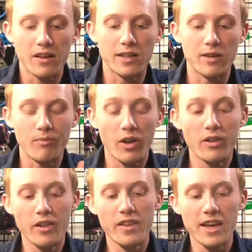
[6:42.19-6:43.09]

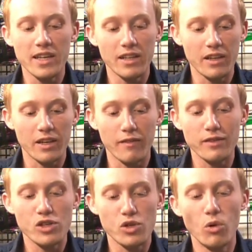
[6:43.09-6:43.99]
Other than that, like, if
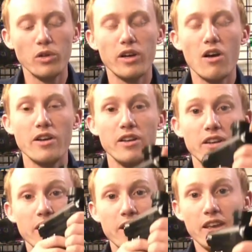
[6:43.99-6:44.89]
you're just holding on it
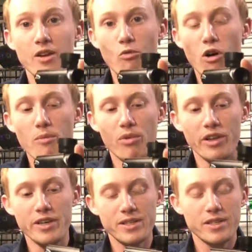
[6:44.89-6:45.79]
in one
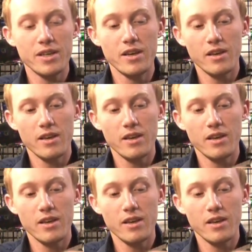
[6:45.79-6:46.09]
place,